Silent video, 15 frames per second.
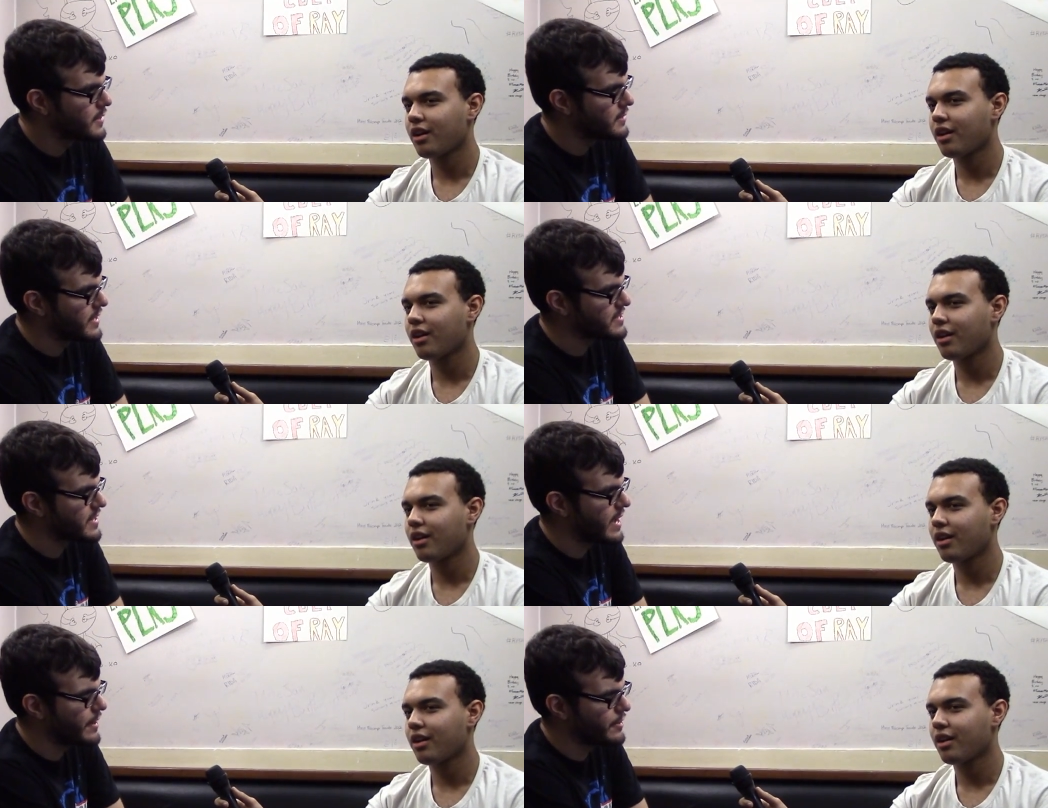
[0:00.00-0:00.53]

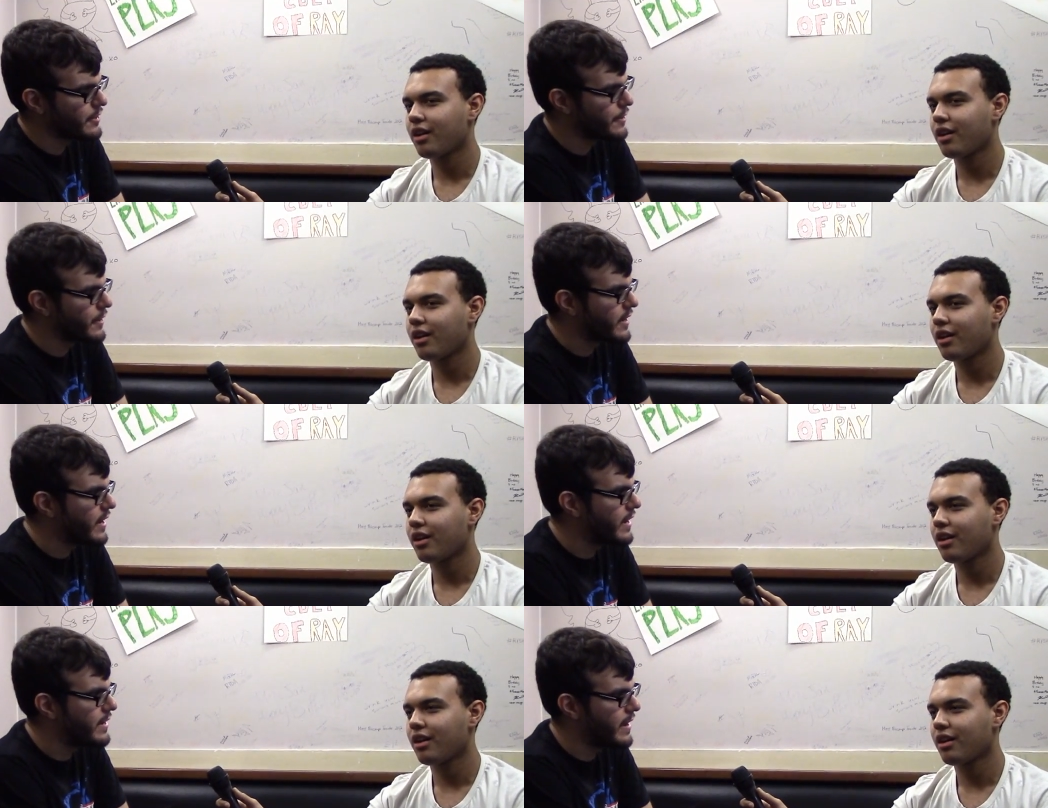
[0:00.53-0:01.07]
Speaker 1: That's counting
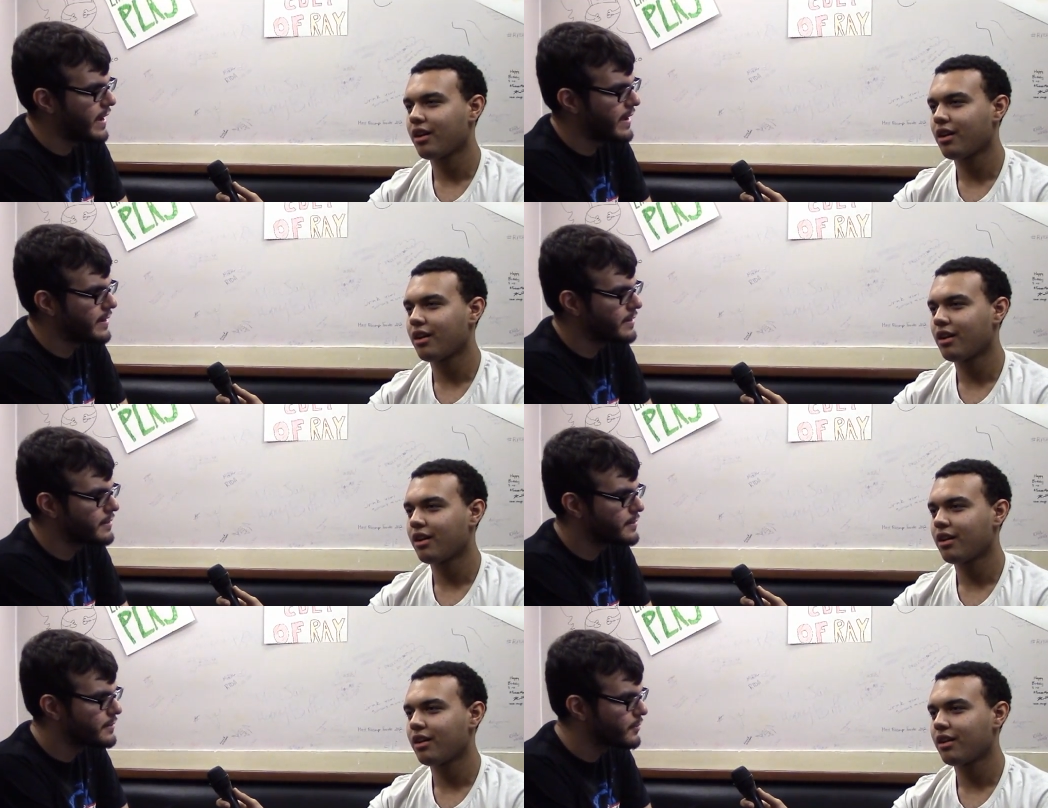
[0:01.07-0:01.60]
arcade
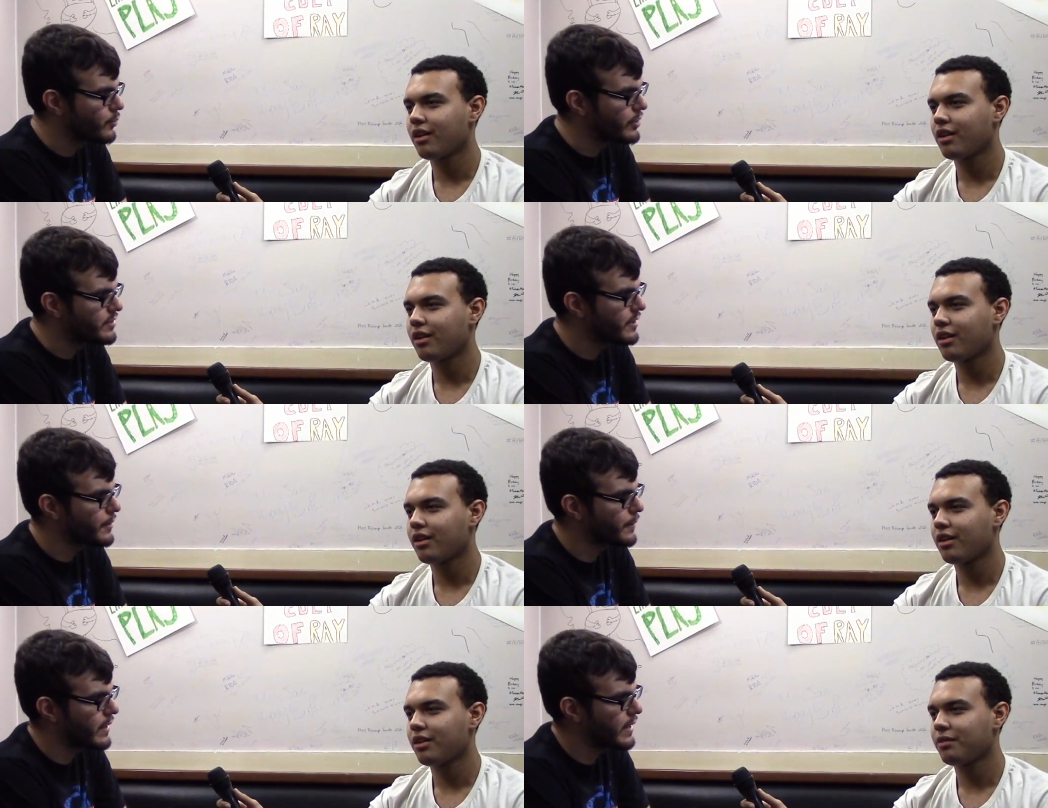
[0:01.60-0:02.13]
and
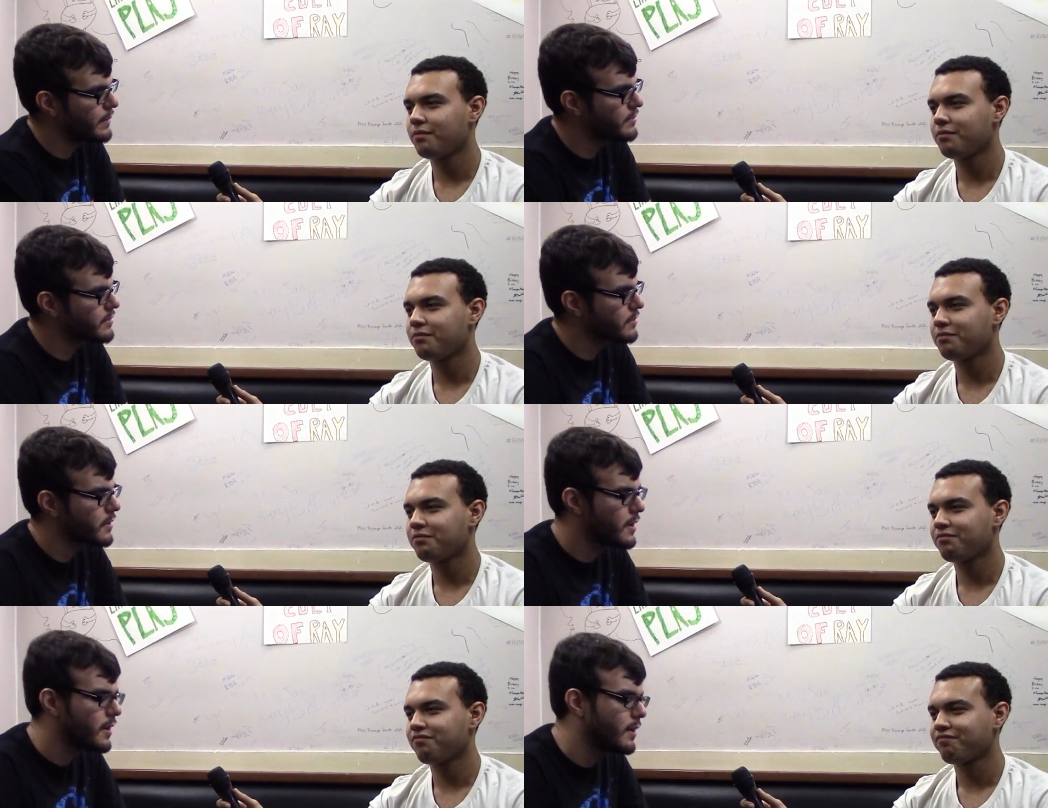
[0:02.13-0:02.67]
retail games.